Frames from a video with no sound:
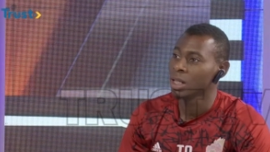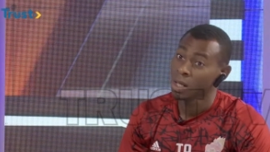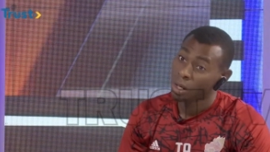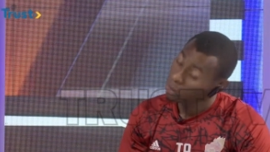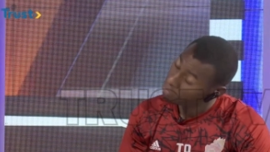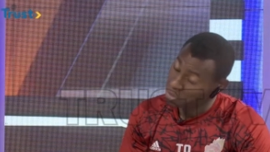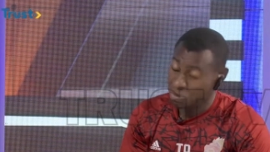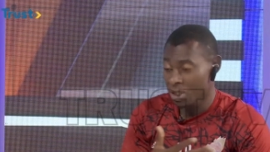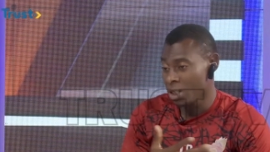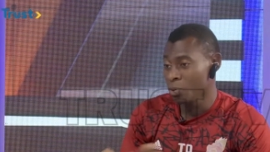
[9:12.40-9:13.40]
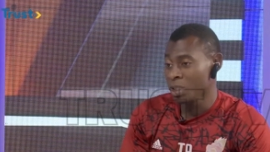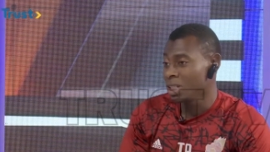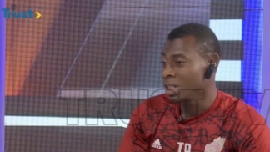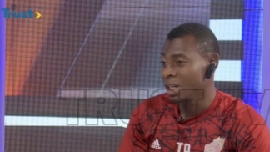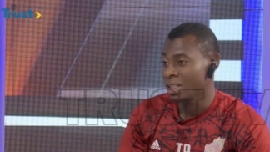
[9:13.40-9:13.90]
Mm. Unfortunately, we
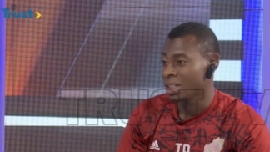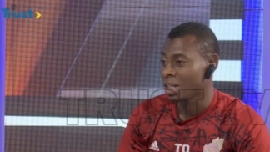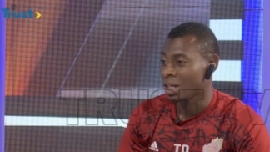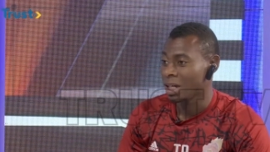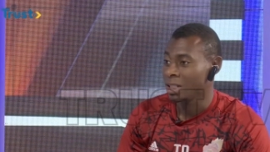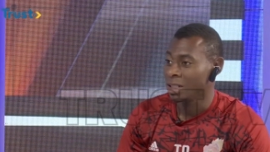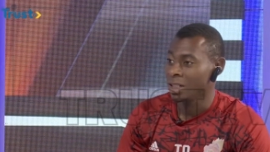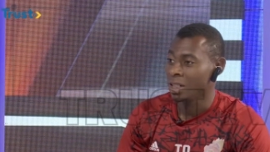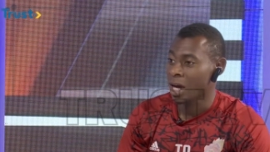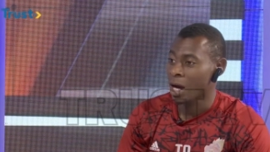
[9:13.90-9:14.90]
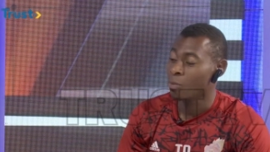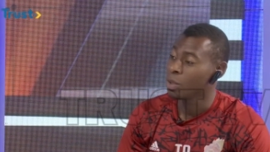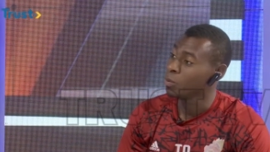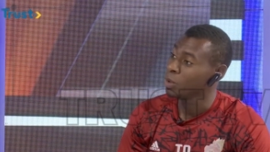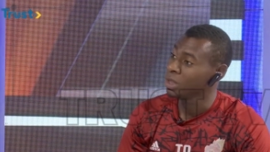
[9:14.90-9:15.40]
didn't get uh, any
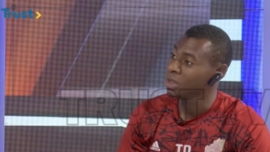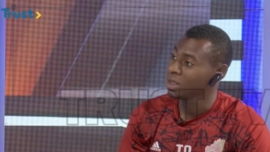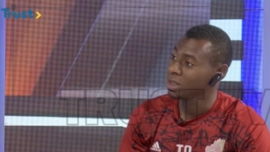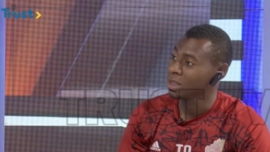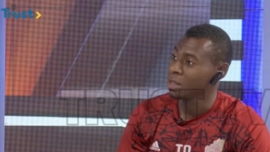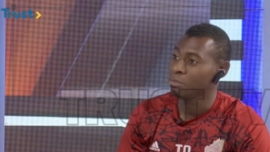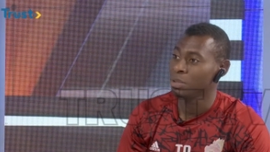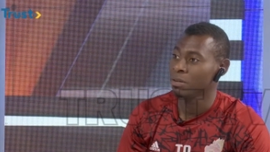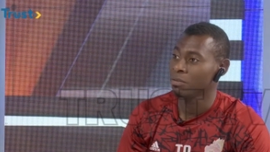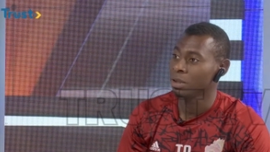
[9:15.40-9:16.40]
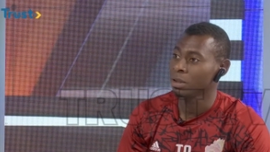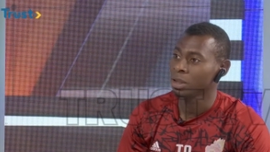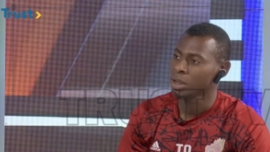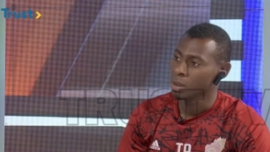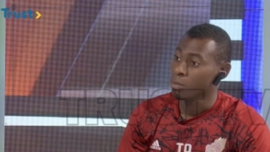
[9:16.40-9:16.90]
away win in the N P F L,
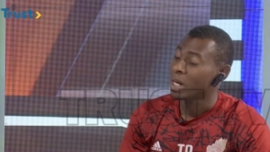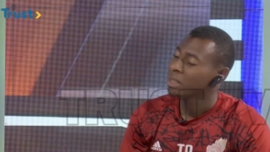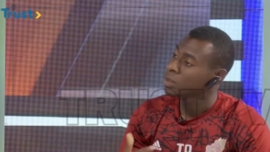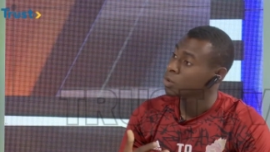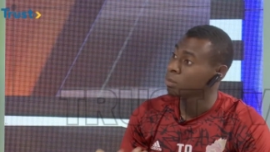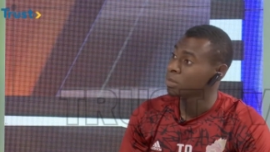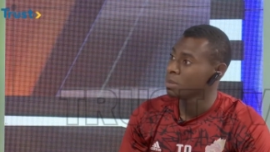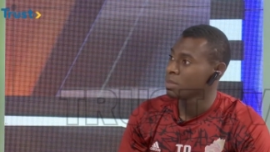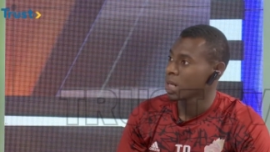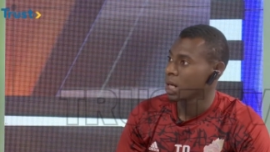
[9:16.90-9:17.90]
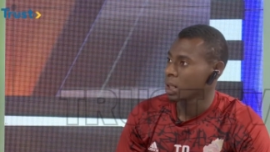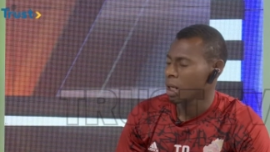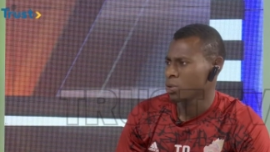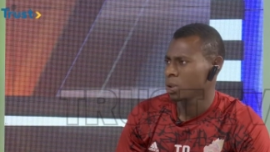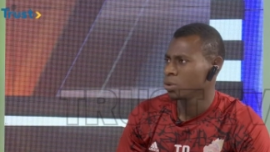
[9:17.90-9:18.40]
but I think some teams are
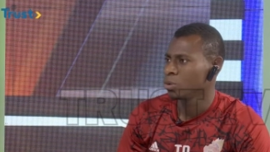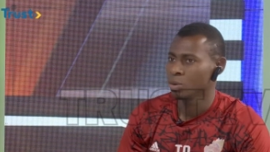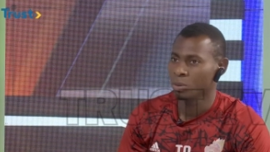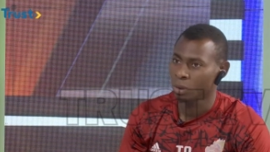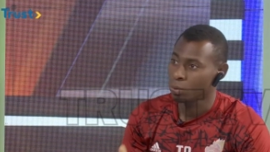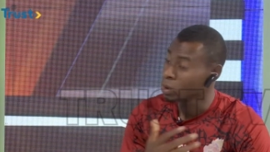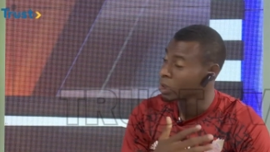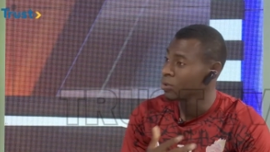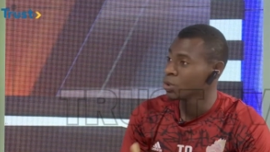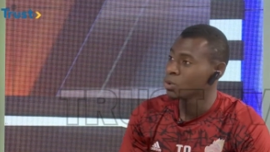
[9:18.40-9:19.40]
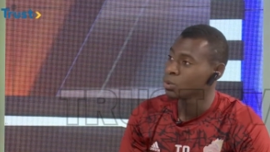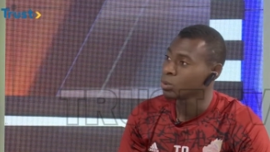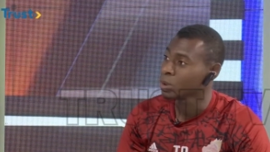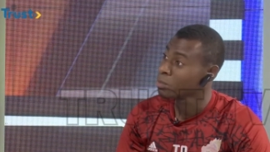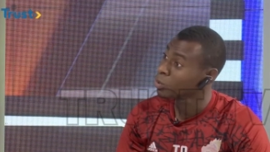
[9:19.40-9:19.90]
actually doing well. We'll give it to
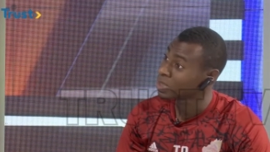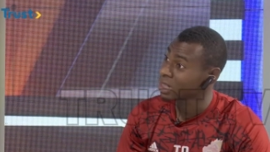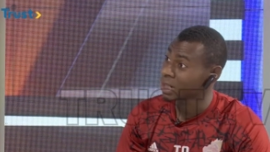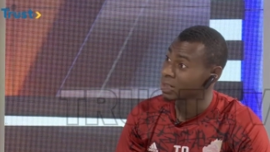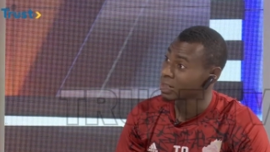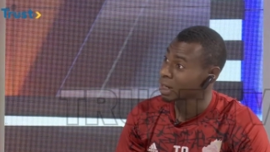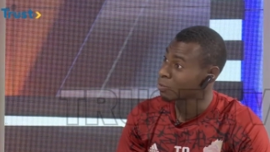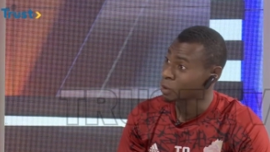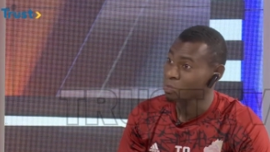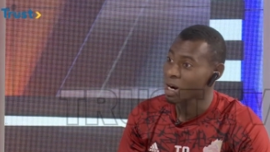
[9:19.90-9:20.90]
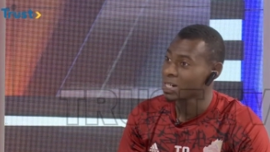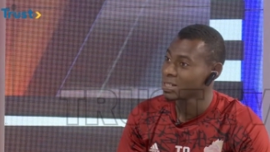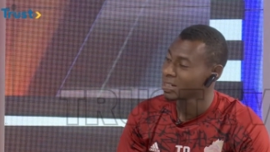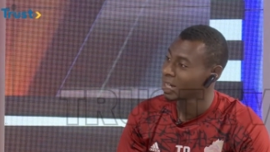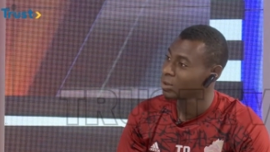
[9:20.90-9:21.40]
Remo Stars. I'm
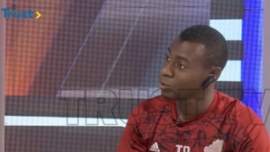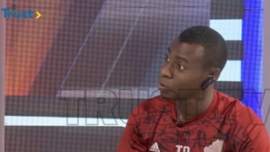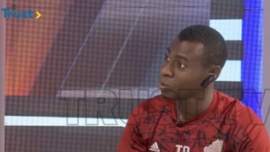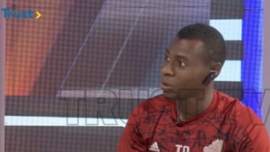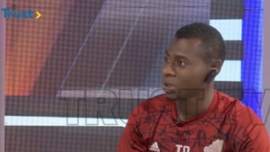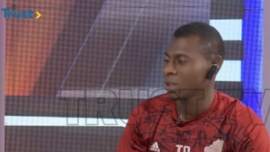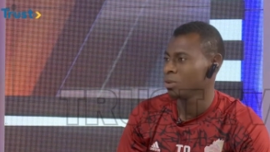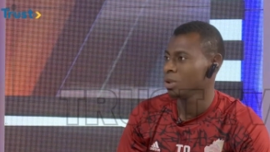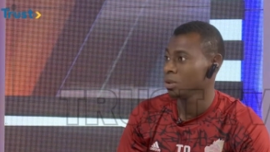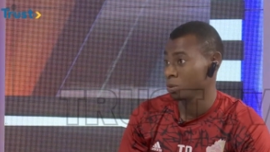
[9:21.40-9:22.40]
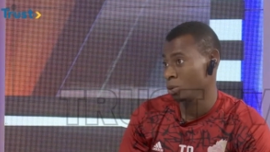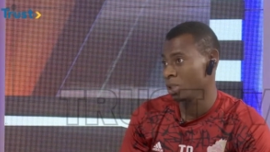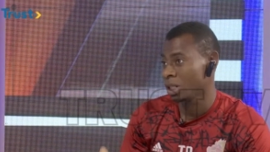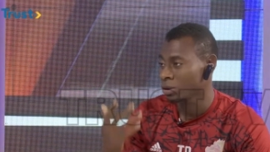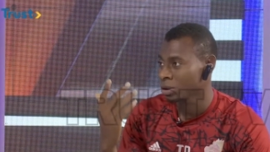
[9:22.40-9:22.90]
surprised they are doing what they are doing, although
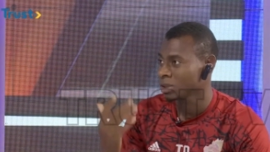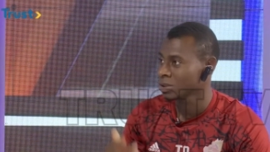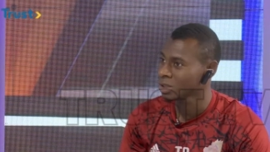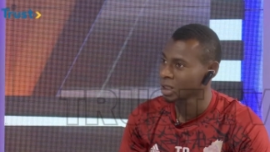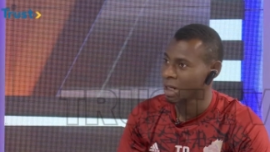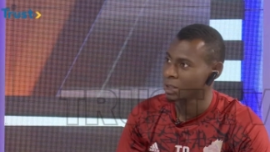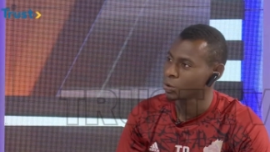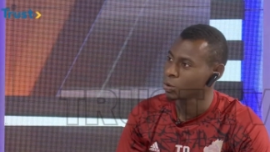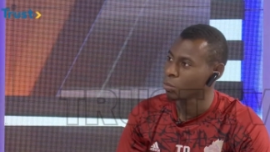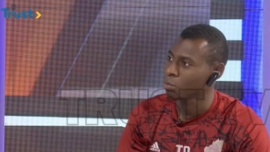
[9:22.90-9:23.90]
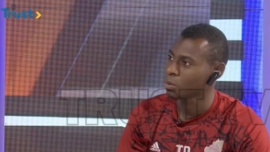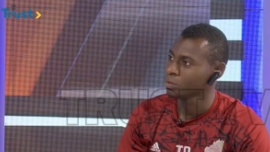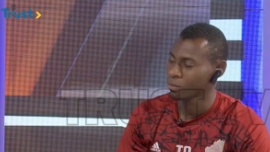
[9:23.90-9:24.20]
they are not at the top.